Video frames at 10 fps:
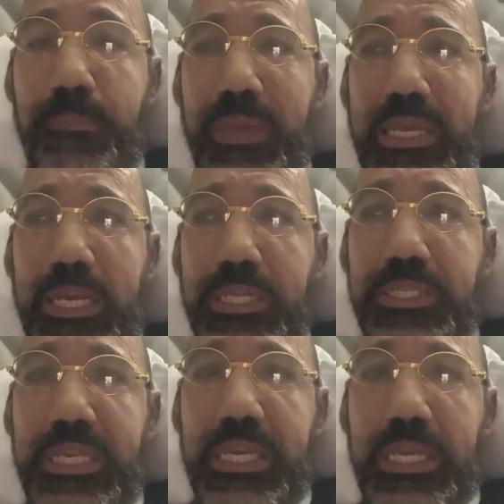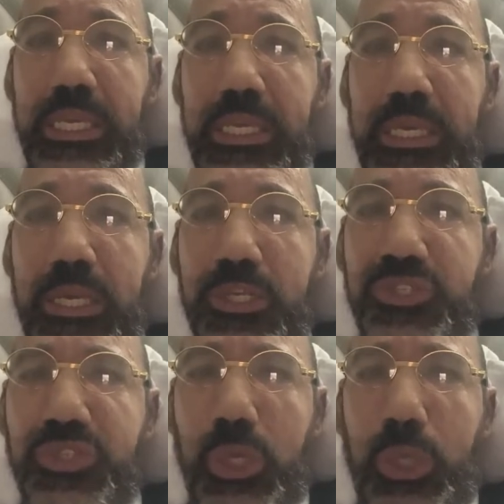because he
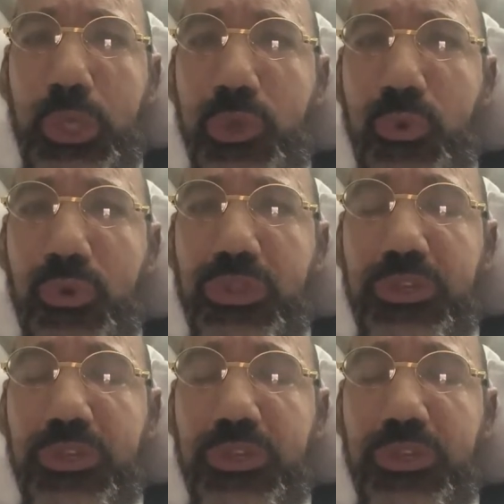secured